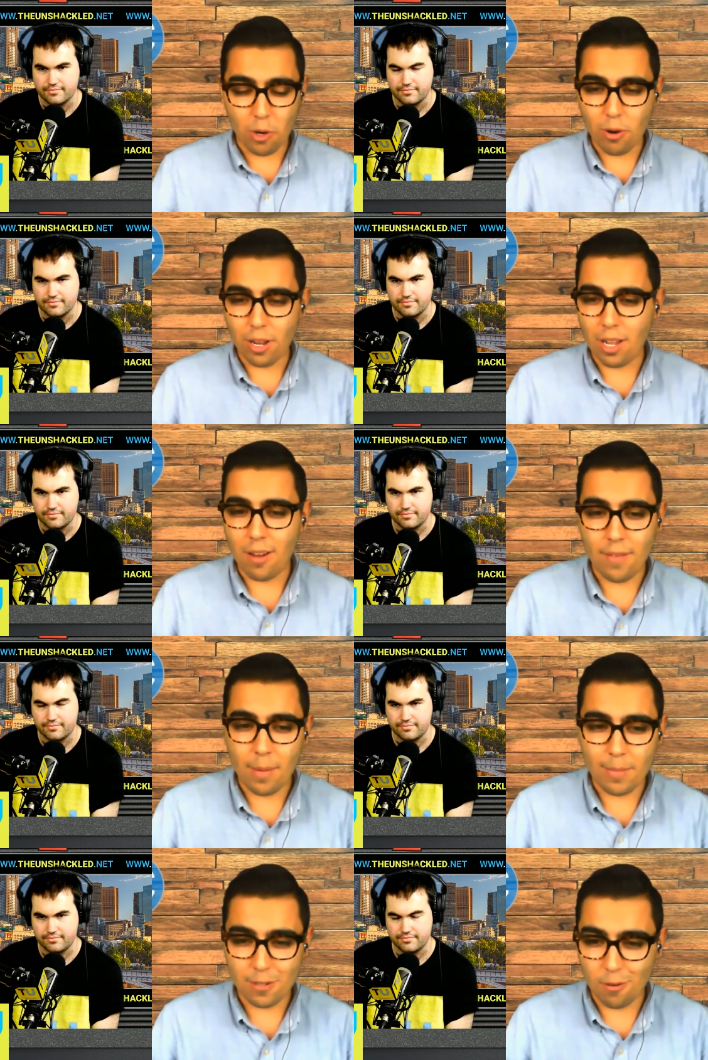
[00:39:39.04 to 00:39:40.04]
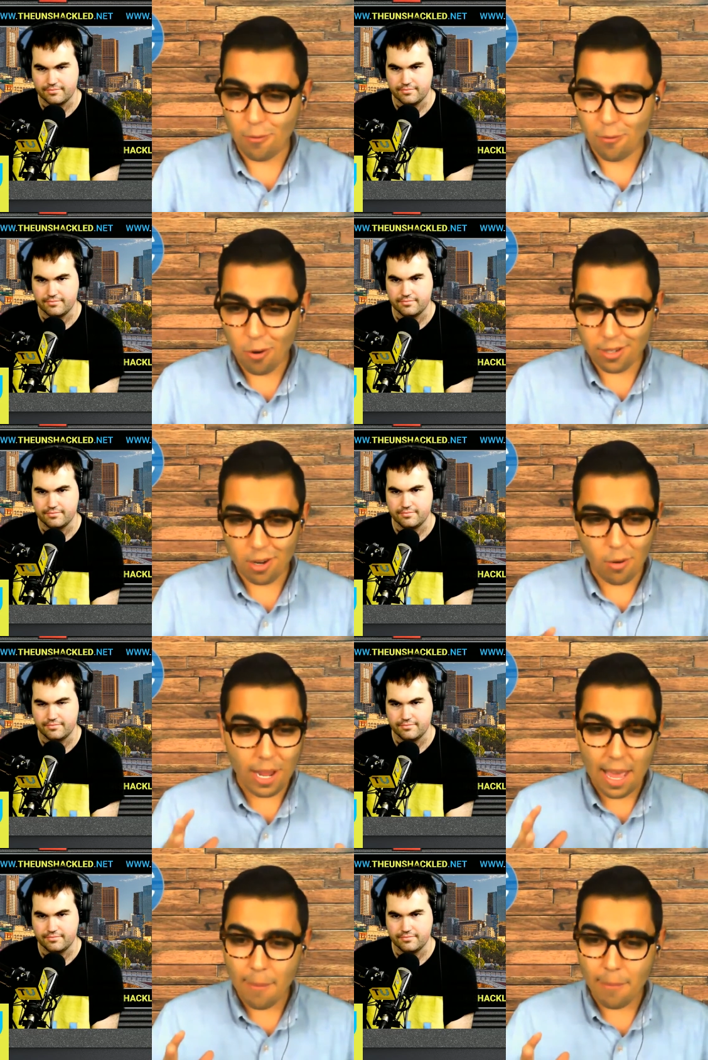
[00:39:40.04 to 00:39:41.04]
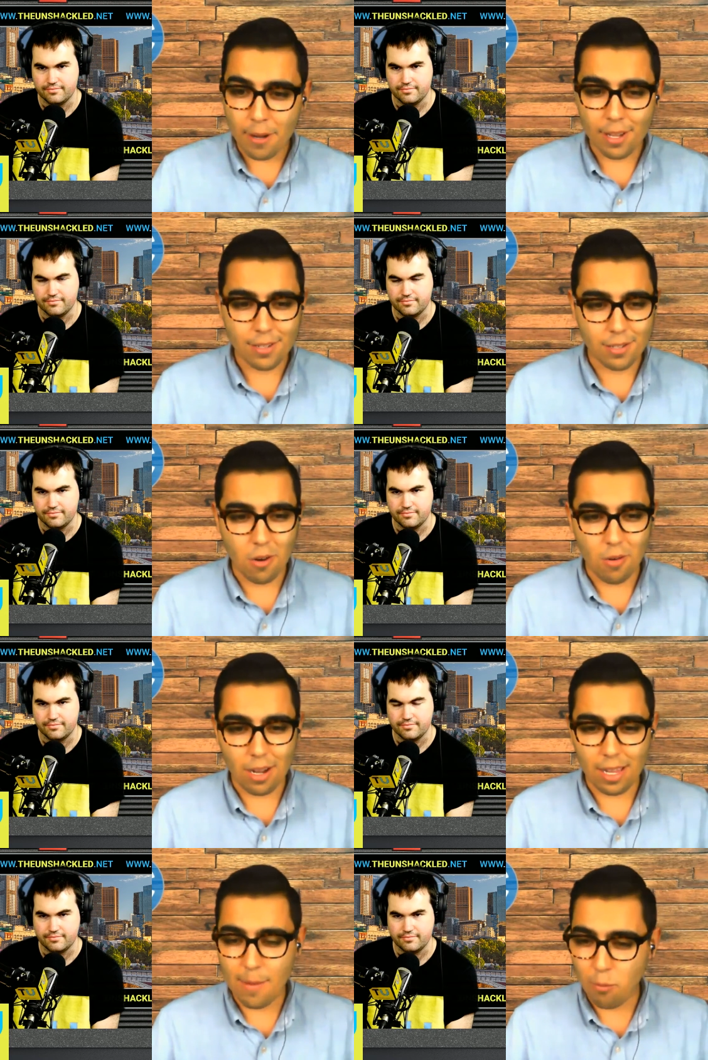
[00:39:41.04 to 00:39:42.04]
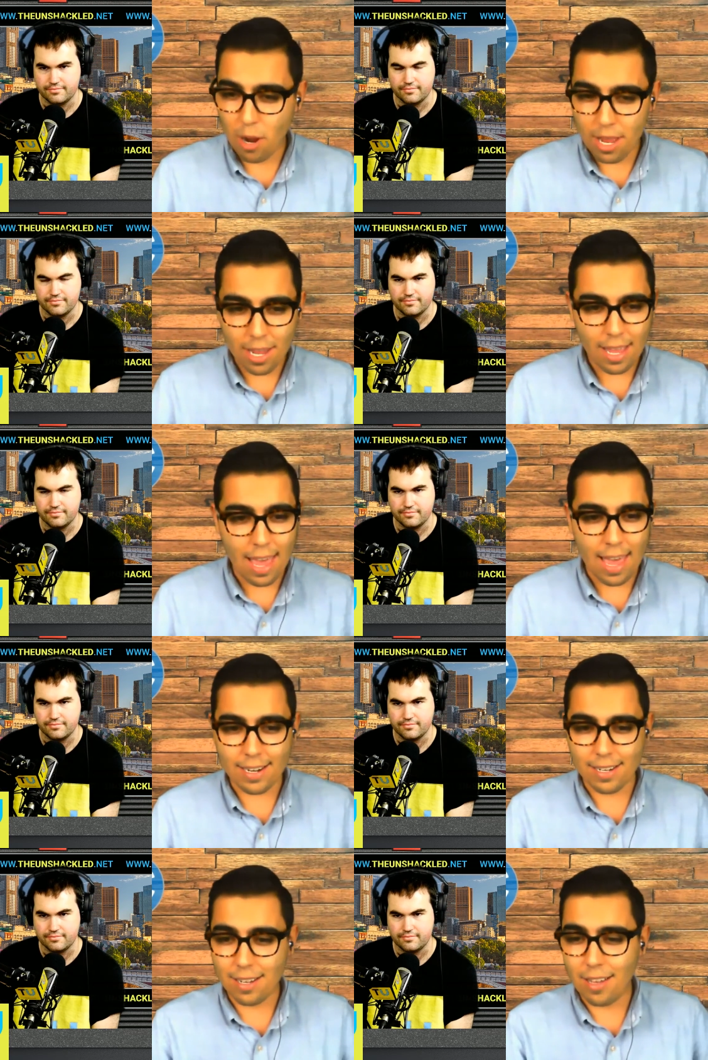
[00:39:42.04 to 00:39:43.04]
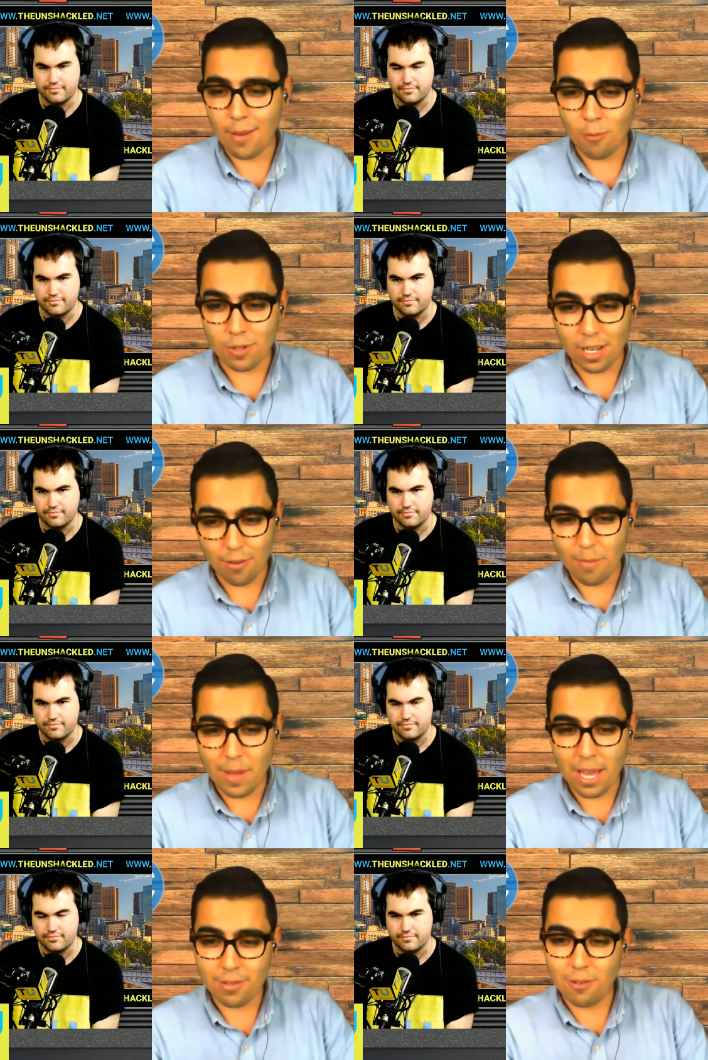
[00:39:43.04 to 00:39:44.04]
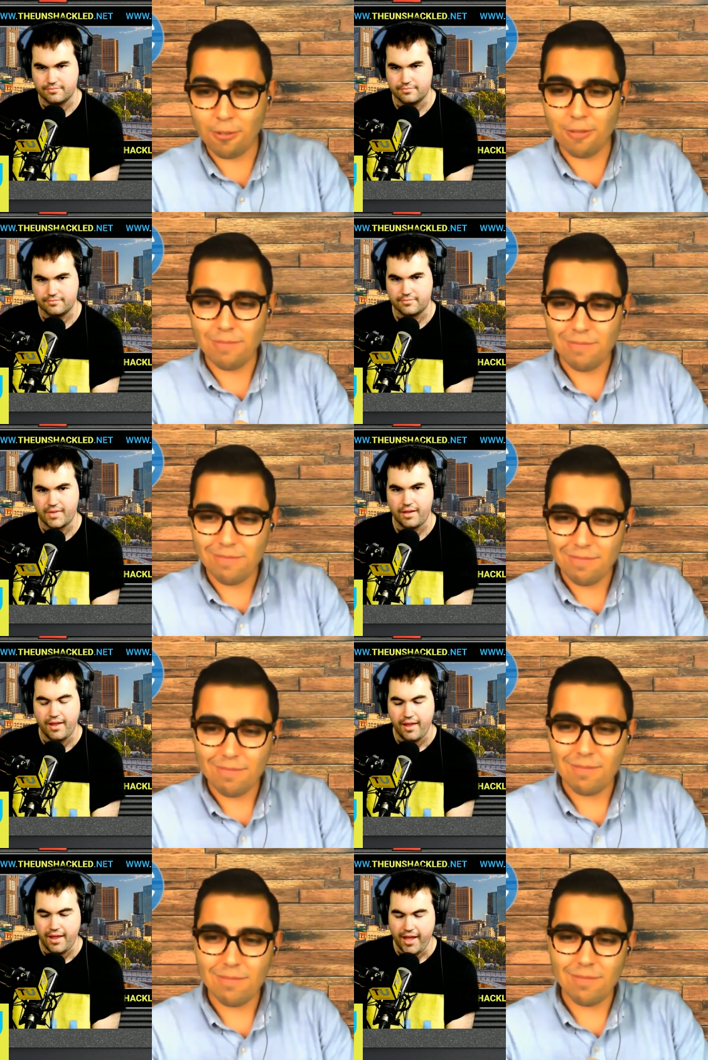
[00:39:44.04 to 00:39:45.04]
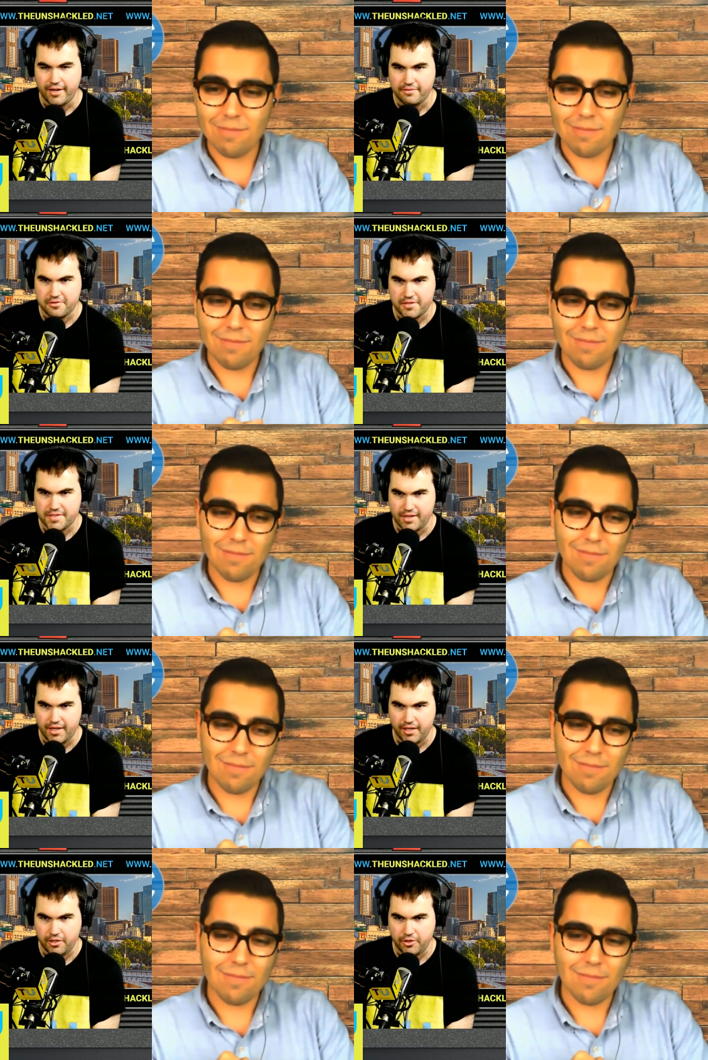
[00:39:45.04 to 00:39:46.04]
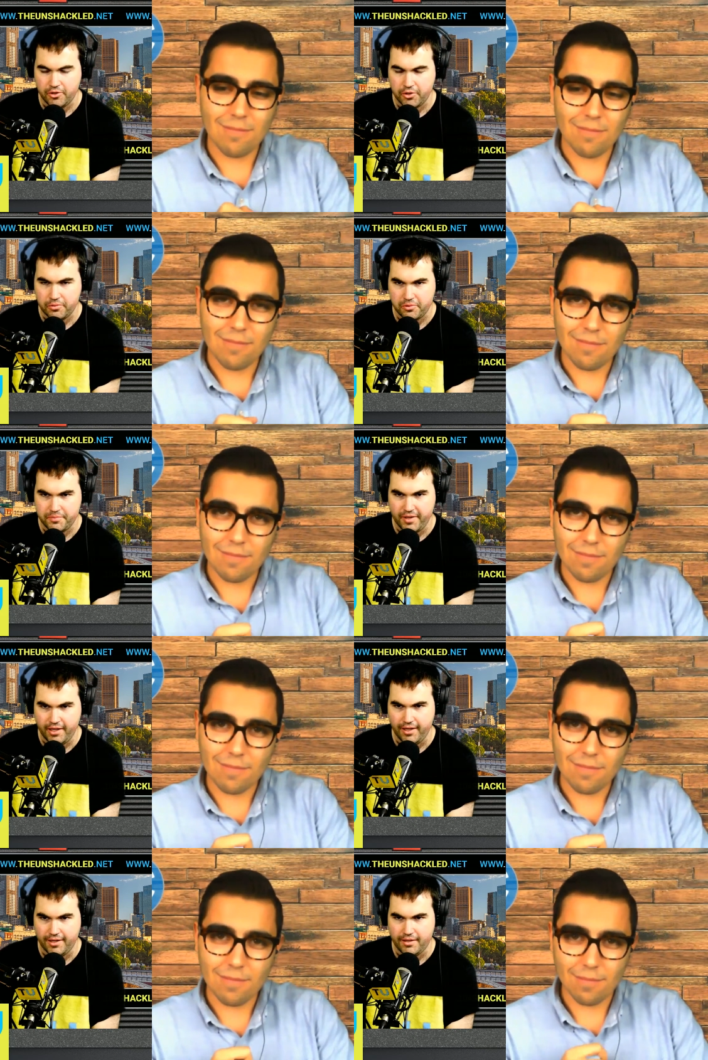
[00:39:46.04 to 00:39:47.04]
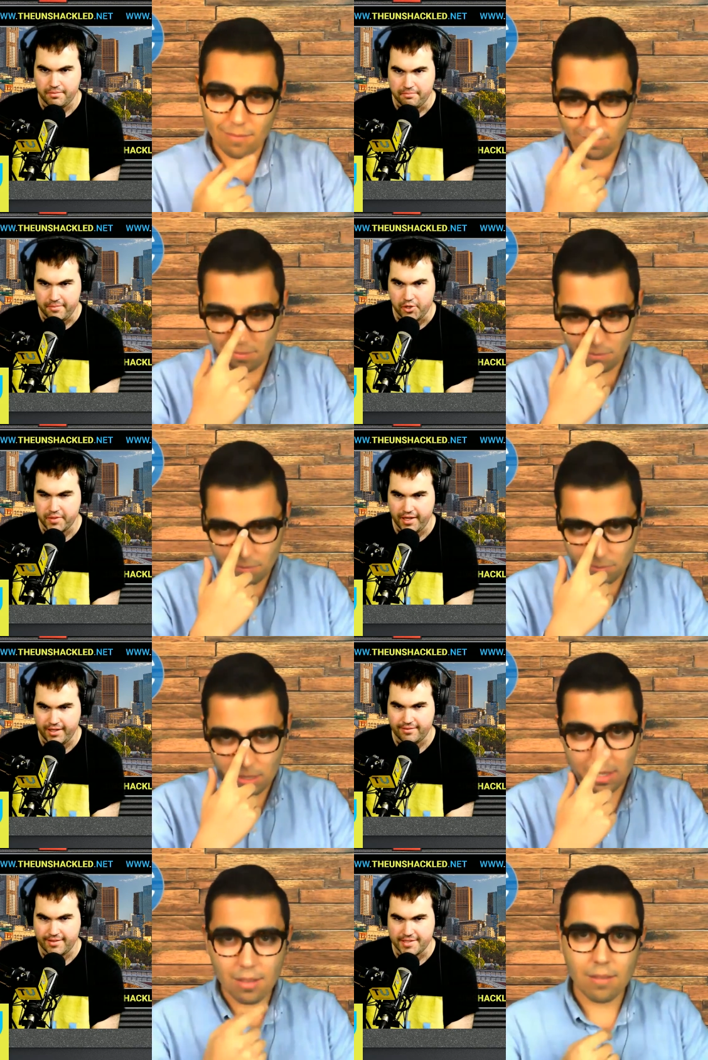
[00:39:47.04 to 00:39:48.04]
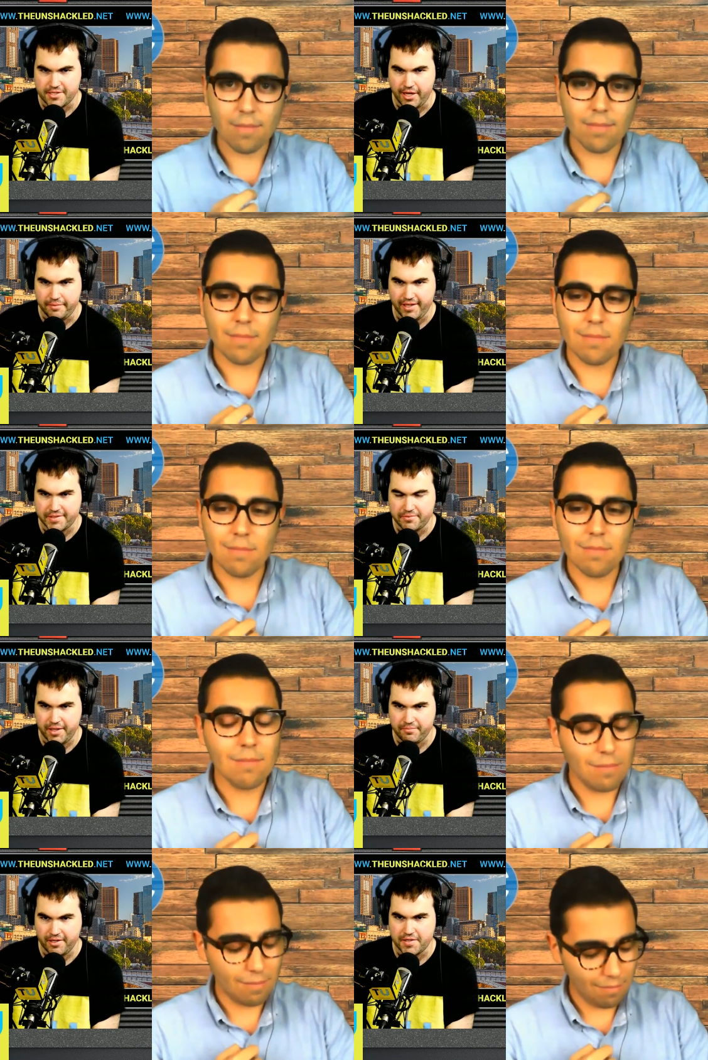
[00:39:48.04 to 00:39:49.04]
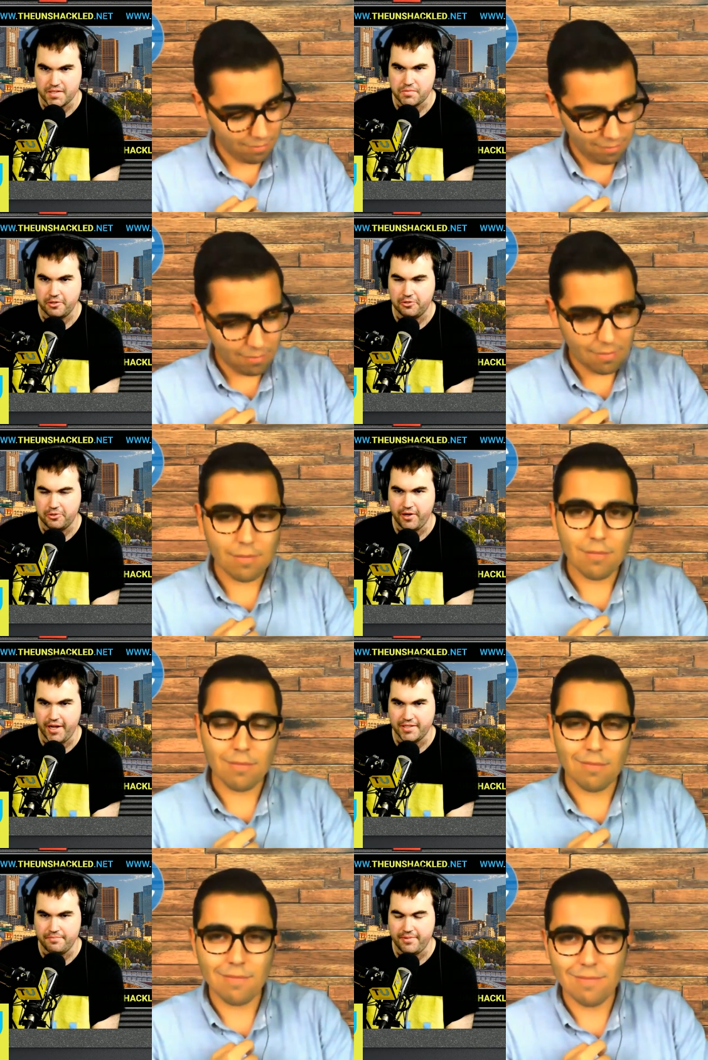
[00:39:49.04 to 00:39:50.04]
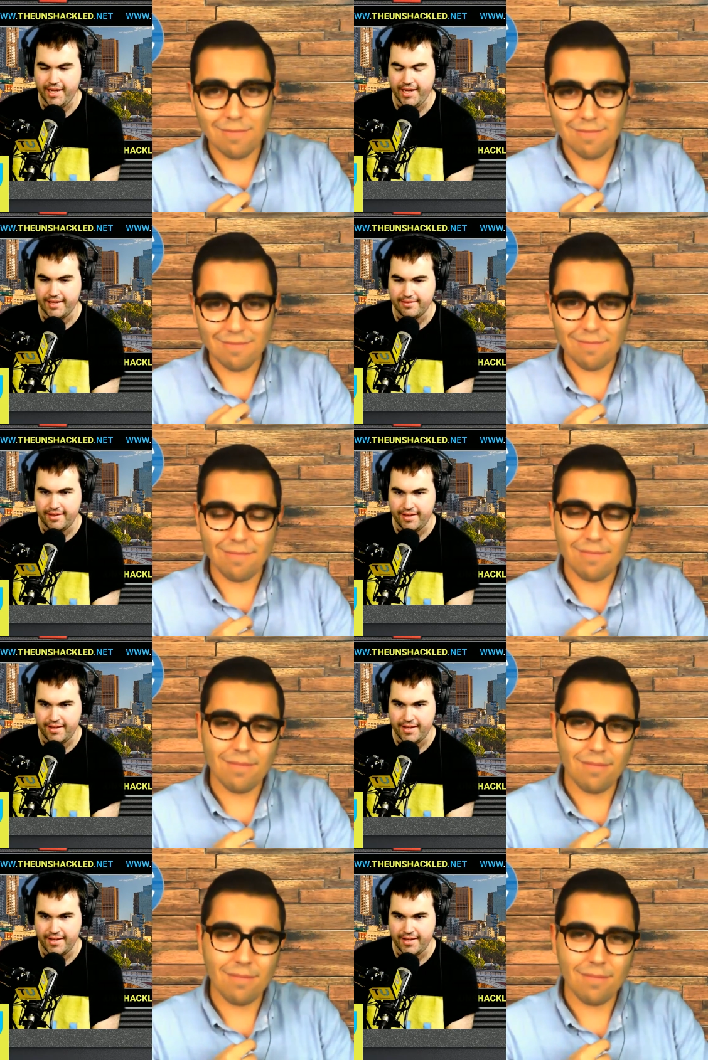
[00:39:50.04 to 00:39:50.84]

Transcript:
Speaker 1: of episode four is already happening, so uh, keep waiting, and uh, it will definitely be out soon. And
Speaker 2: of course, uh, you will be in Melbourne this time next week because we're all going to be at the